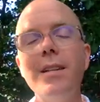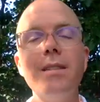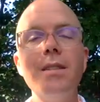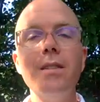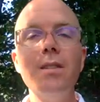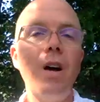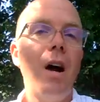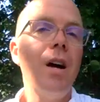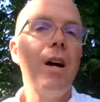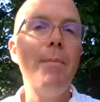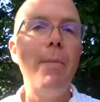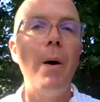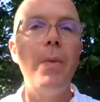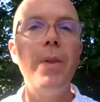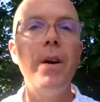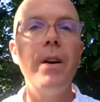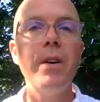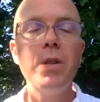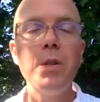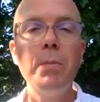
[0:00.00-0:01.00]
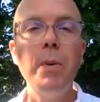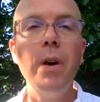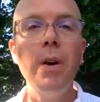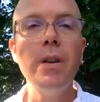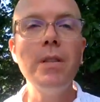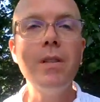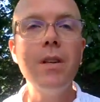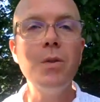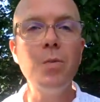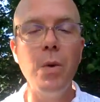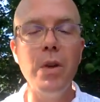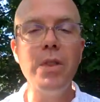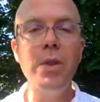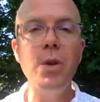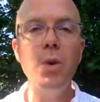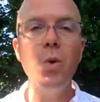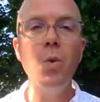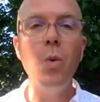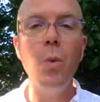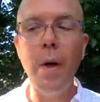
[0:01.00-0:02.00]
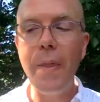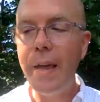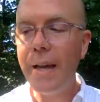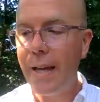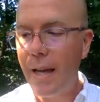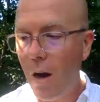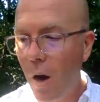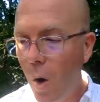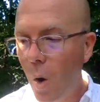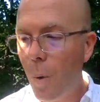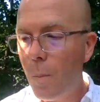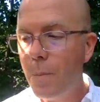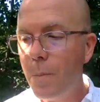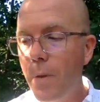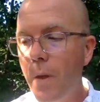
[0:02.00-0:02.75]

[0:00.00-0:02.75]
to talk about their experiences with you when they get home.